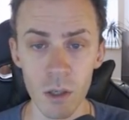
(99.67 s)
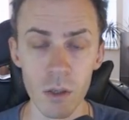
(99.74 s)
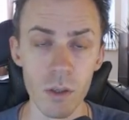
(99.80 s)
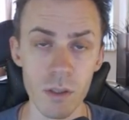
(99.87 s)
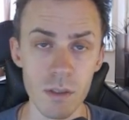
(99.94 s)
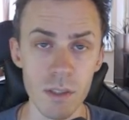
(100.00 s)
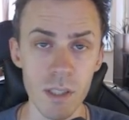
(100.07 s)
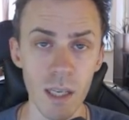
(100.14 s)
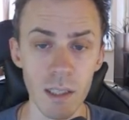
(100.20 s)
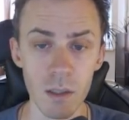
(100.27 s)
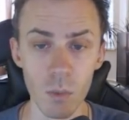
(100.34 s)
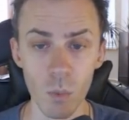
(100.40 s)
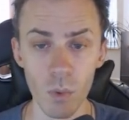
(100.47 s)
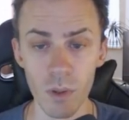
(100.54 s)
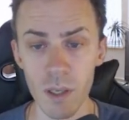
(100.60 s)
You can sign
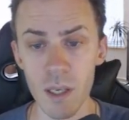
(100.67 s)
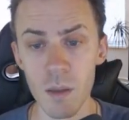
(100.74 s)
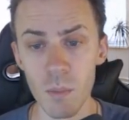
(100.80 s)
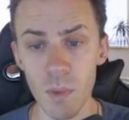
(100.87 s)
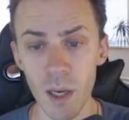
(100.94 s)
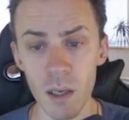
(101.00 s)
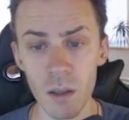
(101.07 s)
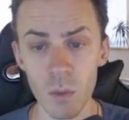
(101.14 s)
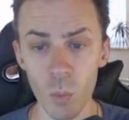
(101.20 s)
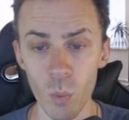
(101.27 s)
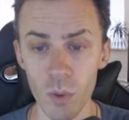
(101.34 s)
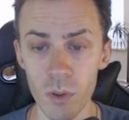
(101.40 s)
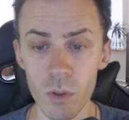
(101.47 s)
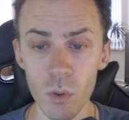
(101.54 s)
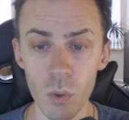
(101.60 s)
in with email,
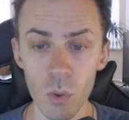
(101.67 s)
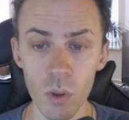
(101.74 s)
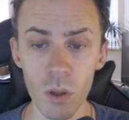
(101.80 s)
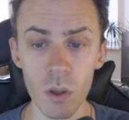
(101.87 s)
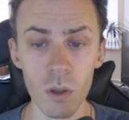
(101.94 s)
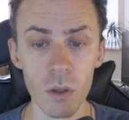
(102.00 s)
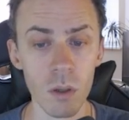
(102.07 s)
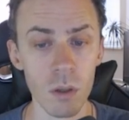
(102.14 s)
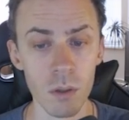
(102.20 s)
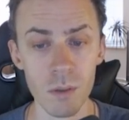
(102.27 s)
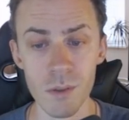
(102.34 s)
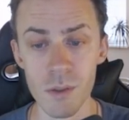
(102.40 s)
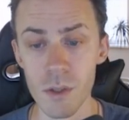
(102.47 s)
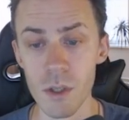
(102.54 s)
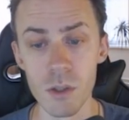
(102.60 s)
with Google,
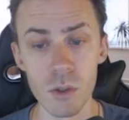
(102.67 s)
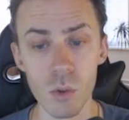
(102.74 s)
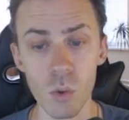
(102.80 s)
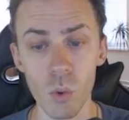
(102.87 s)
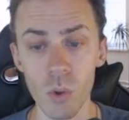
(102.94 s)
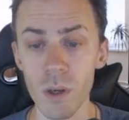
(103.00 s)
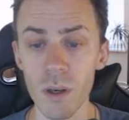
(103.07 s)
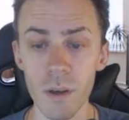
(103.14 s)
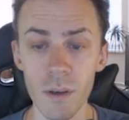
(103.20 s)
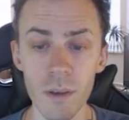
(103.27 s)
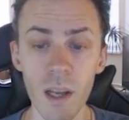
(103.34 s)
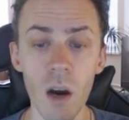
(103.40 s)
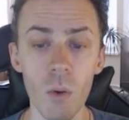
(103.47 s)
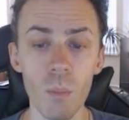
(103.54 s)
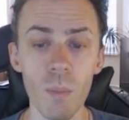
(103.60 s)
Discord,
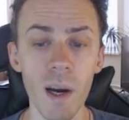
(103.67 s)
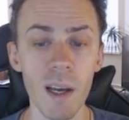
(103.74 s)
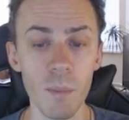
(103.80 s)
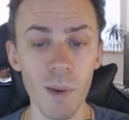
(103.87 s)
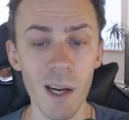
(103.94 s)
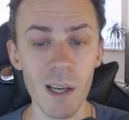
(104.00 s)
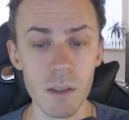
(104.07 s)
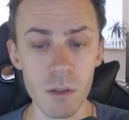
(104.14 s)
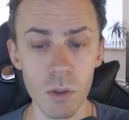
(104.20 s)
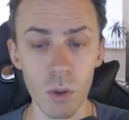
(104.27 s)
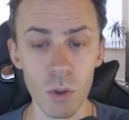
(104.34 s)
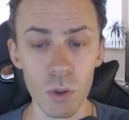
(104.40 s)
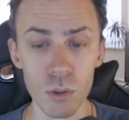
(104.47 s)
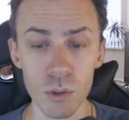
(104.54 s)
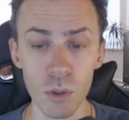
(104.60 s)
now MetaMask
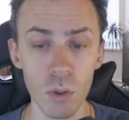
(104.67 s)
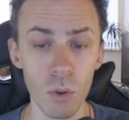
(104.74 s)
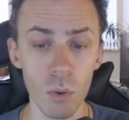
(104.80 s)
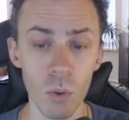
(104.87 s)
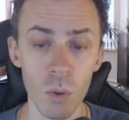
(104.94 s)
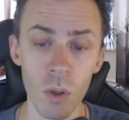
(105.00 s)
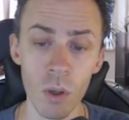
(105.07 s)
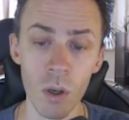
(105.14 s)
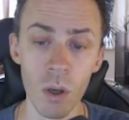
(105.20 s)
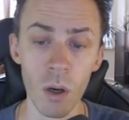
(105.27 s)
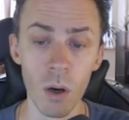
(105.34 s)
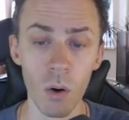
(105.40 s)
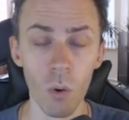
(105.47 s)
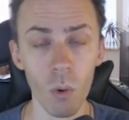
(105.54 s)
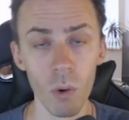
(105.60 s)
also,
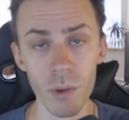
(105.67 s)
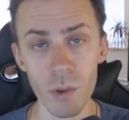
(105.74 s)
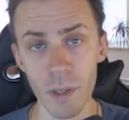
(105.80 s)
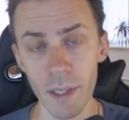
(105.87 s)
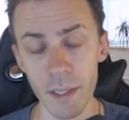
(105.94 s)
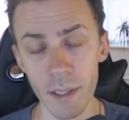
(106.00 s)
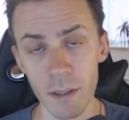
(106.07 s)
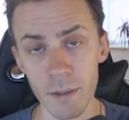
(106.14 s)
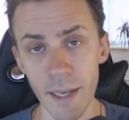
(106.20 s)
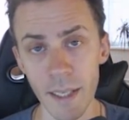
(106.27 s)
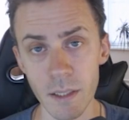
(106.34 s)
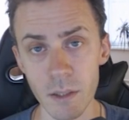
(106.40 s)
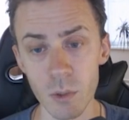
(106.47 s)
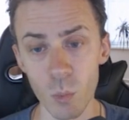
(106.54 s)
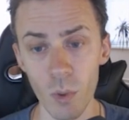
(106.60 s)
or you can
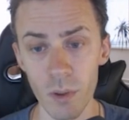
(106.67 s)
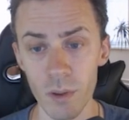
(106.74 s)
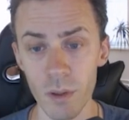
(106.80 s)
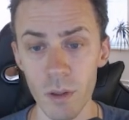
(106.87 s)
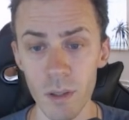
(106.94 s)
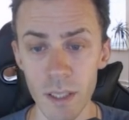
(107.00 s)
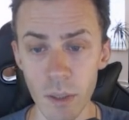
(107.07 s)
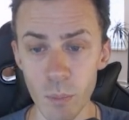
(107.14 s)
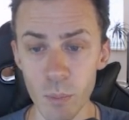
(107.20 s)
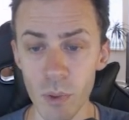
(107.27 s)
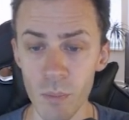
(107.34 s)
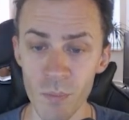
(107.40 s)
connect with the Leap.